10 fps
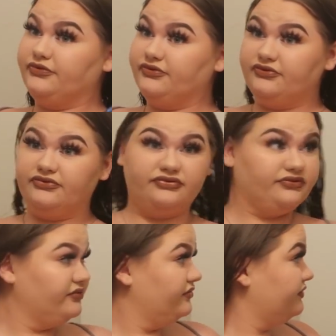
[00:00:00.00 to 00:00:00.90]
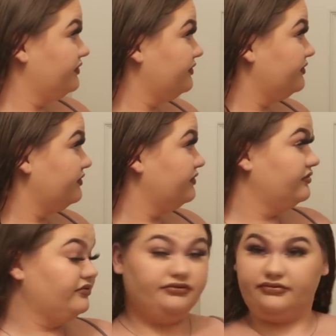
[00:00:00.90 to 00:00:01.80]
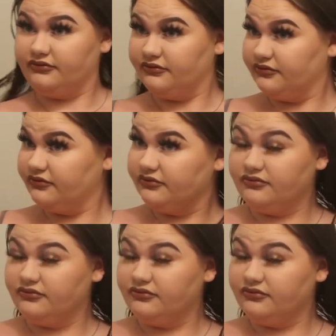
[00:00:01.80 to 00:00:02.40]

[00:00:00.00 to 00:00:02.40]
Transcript: my part and some Got To Be Glue